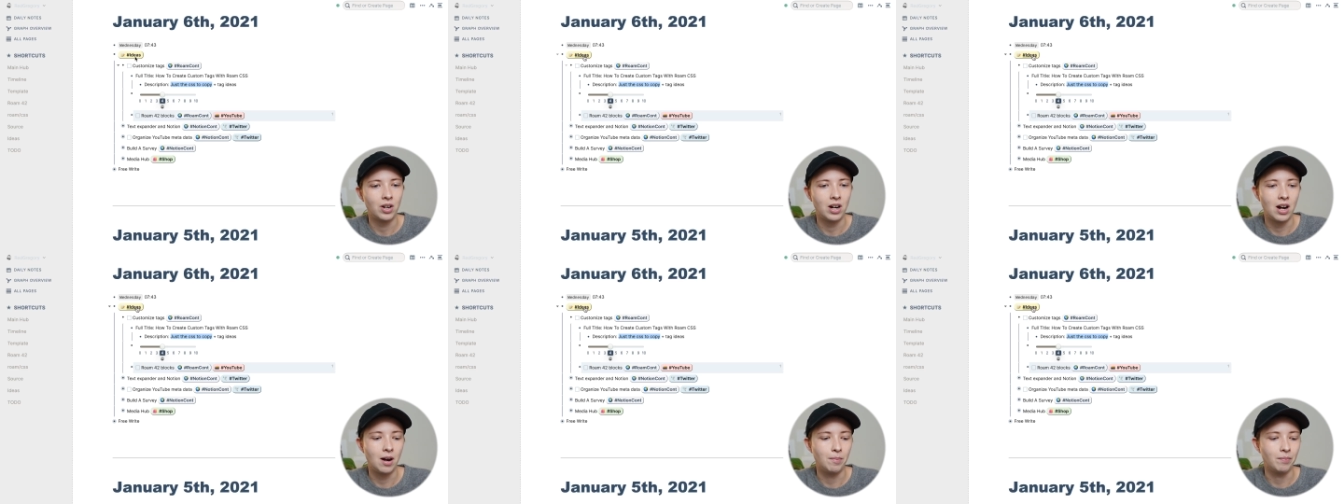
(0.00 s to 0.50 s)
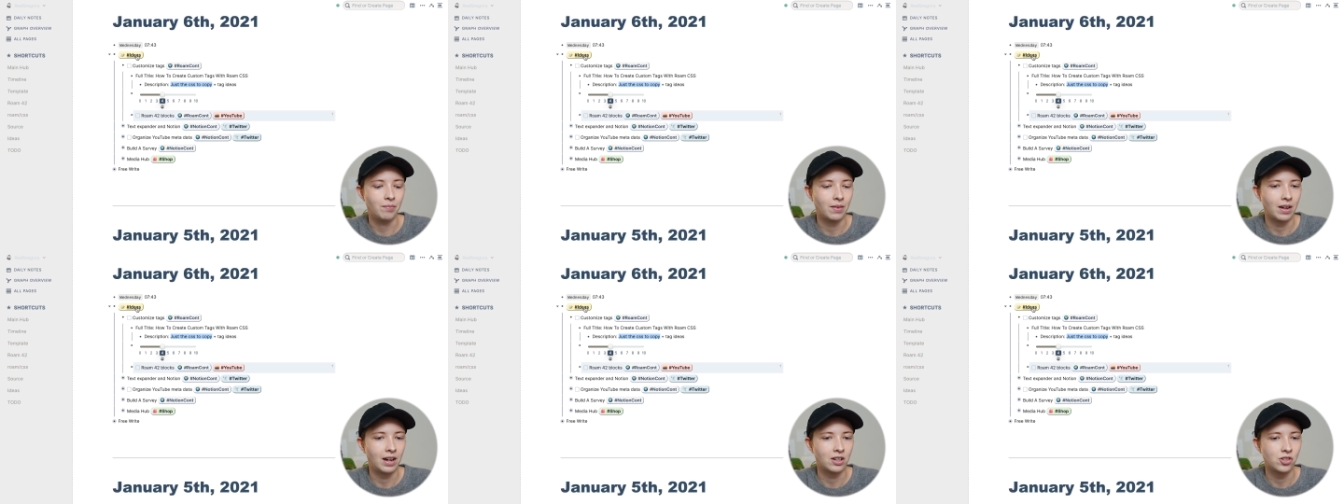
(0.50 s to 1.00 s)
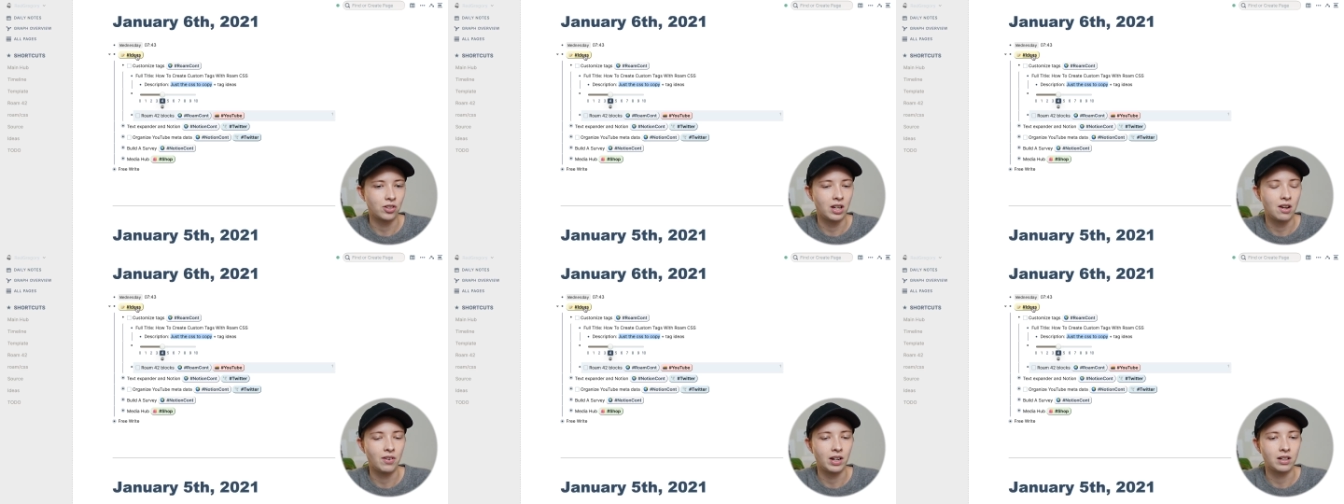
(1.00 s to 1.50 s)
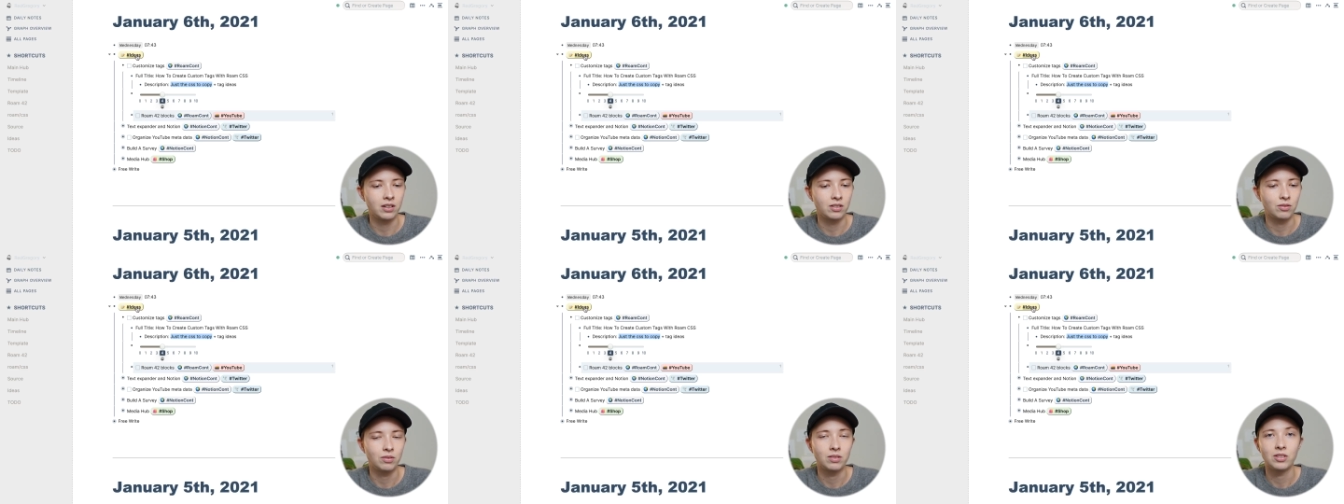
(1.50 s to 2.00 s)
Actually, if I
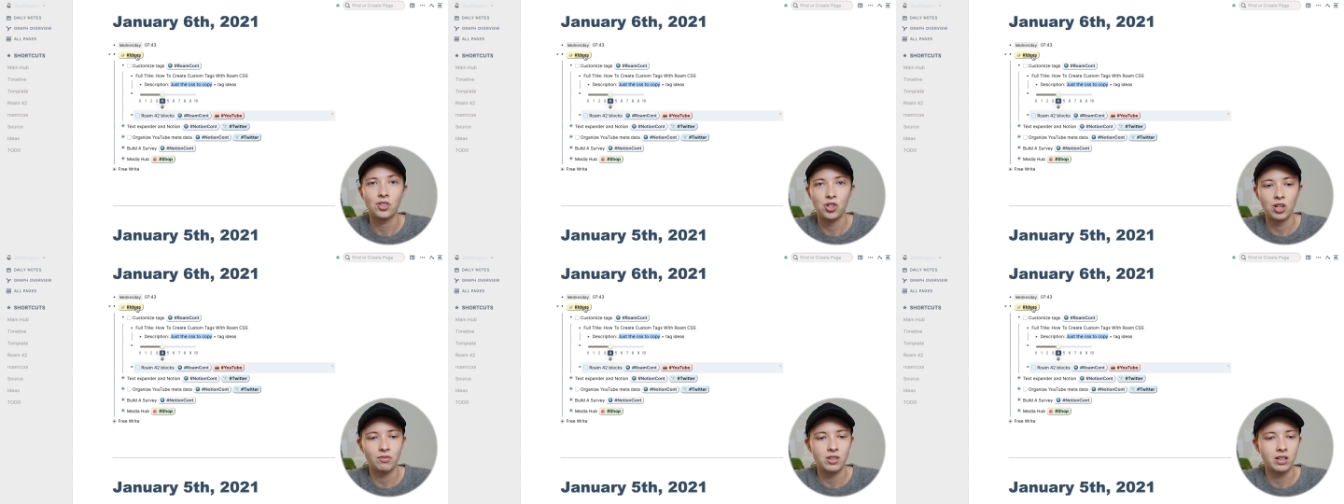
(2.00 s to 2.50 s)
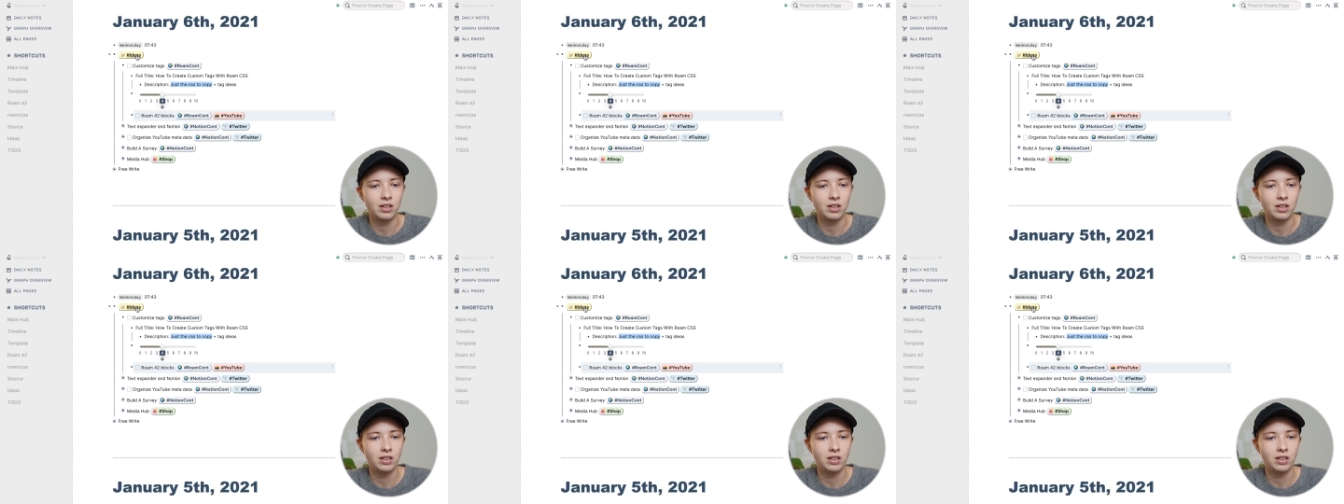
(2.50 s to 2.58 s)
shift